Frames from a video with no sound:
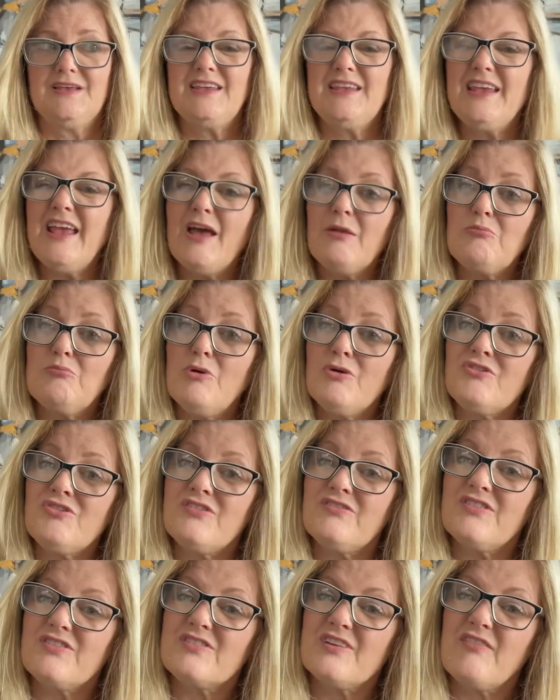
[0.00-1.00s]
Yet most
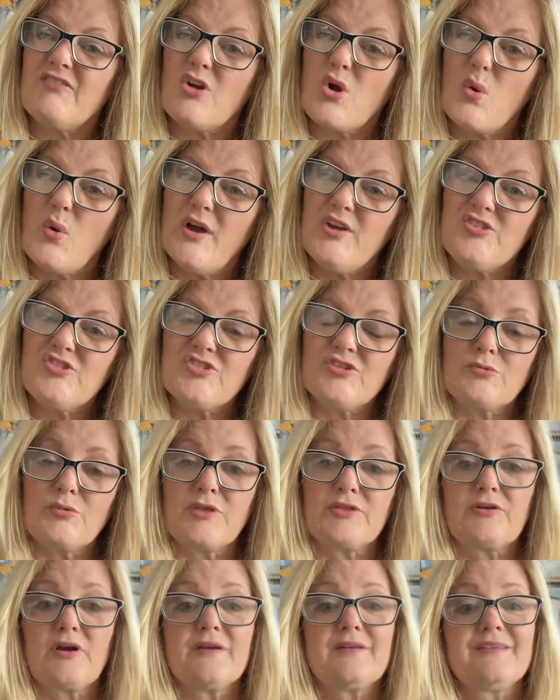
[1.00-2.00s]
of us never question
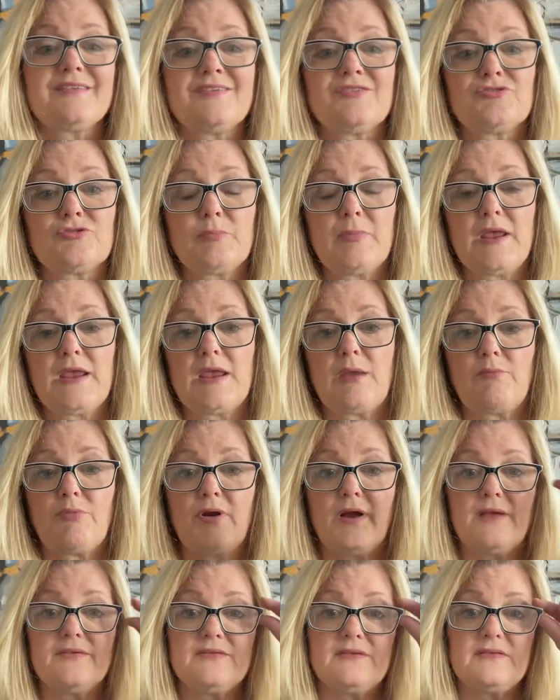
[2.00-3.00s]
whether our decision-making
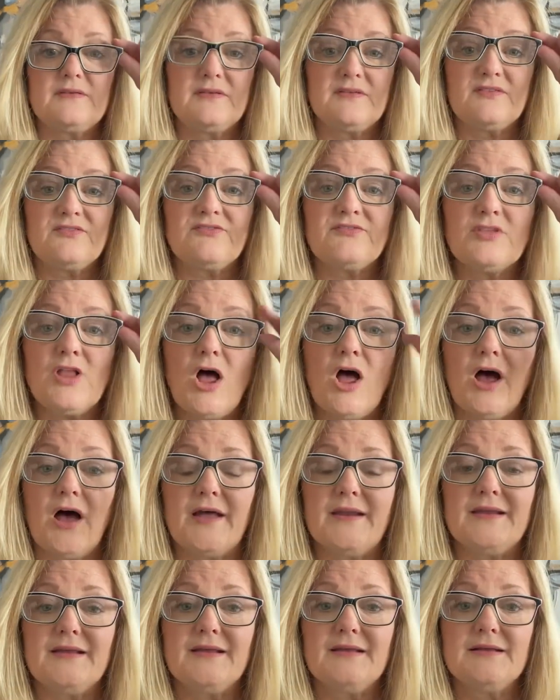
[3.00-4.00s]
process is
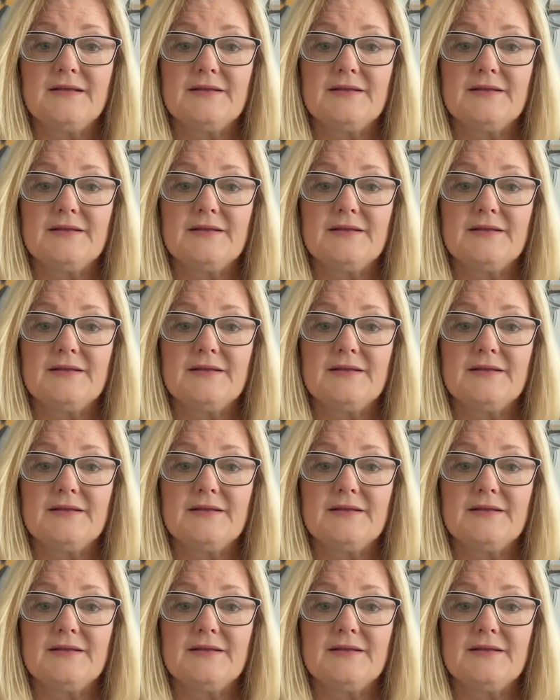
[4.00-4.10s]
flawed.